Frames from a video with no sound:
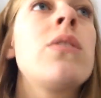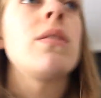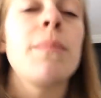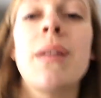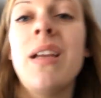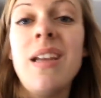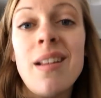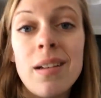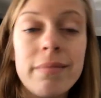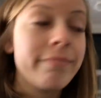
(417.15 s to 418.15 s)
So I'm gonna
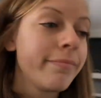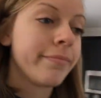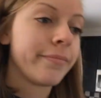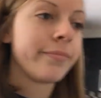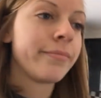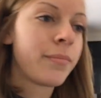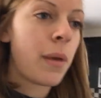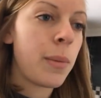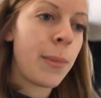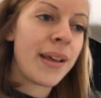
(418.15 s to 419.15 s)
eat it.
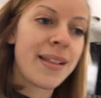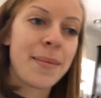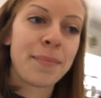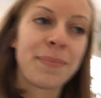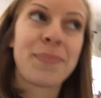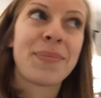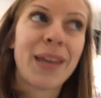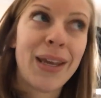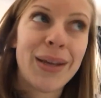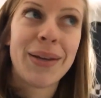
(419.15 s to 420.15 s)
Maybe make some
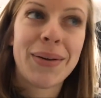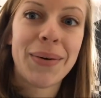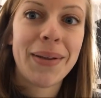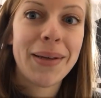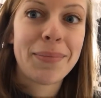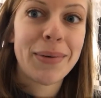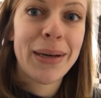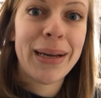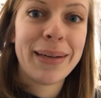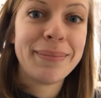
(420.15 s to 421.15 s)
garlic
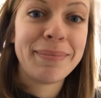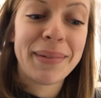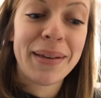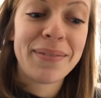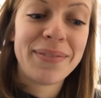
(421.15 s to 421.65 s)
bread, my